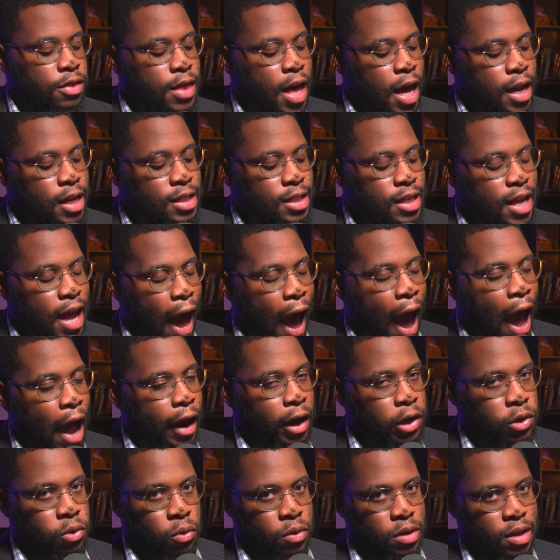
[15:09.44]
That is the
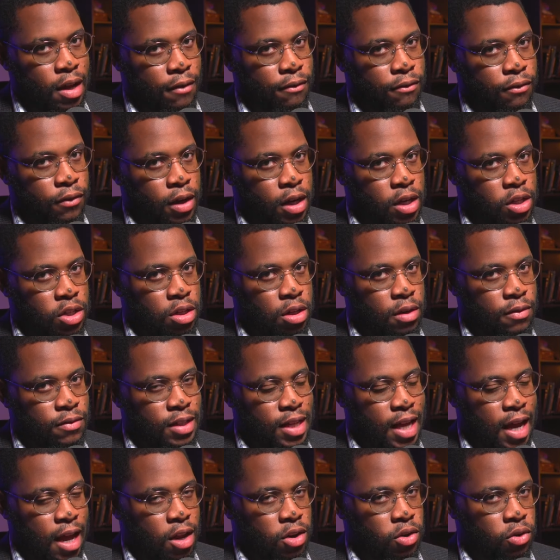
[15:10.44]
actual definition of
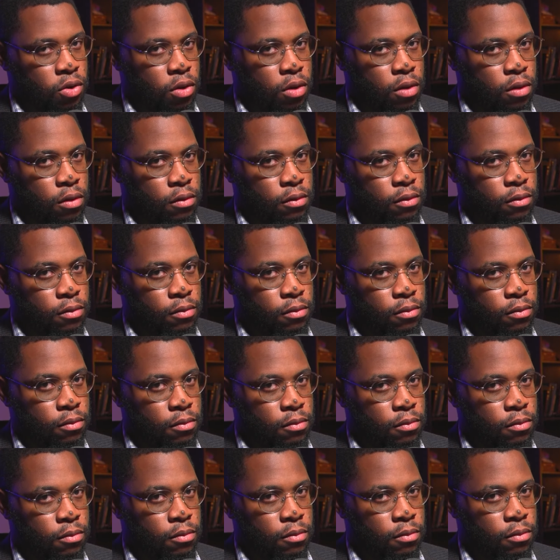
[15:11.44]
scandal.
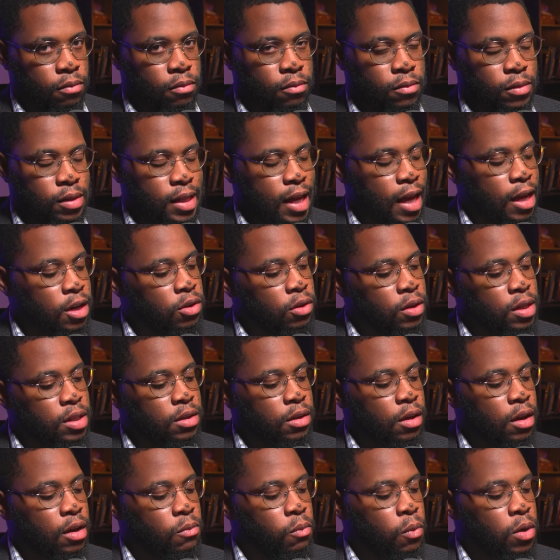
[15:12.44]
Scandal
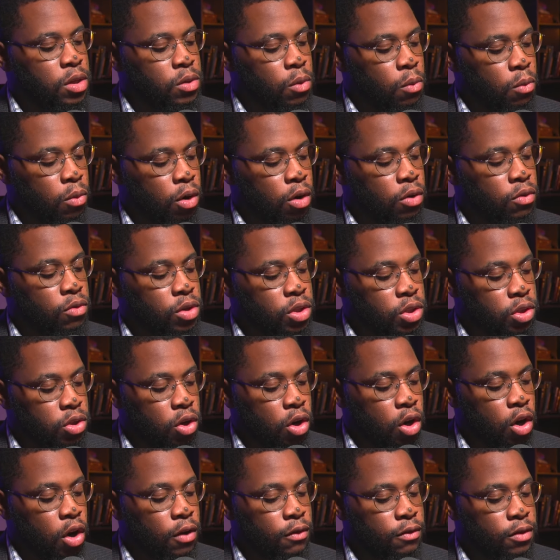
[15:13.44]
was a word
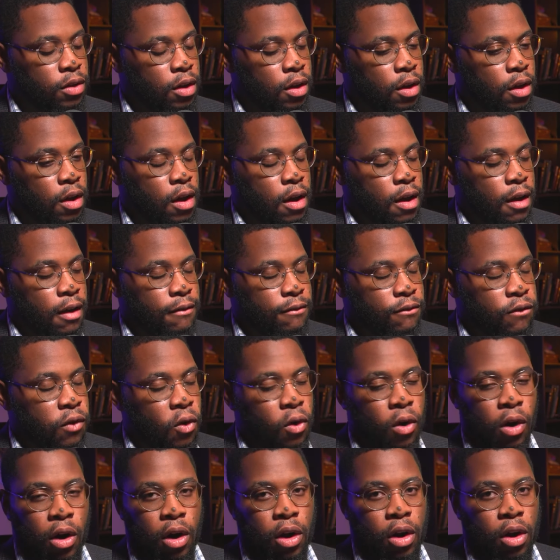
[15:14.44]
reserved
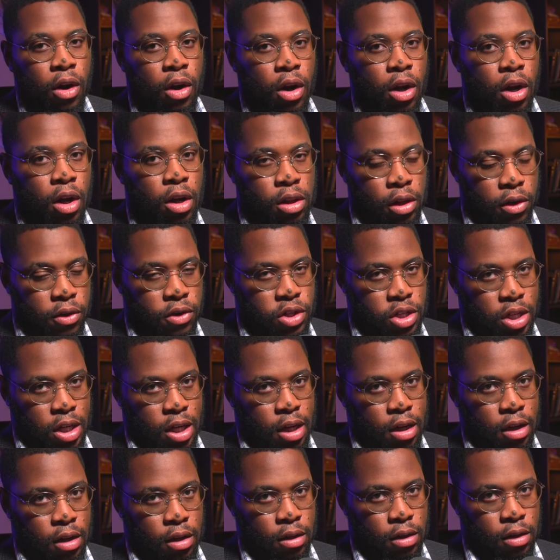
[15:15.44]
for
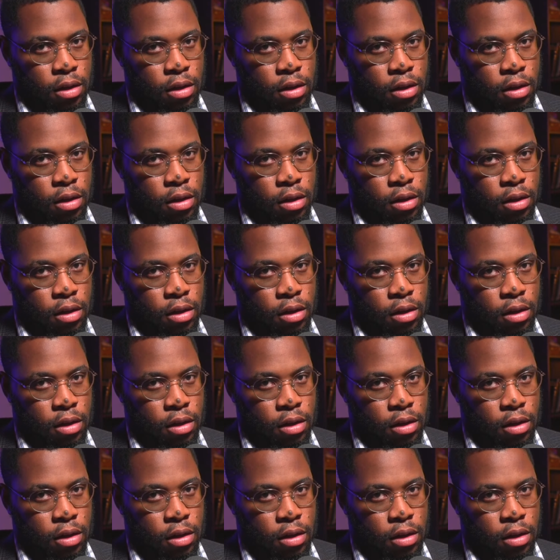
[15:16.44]
clergy.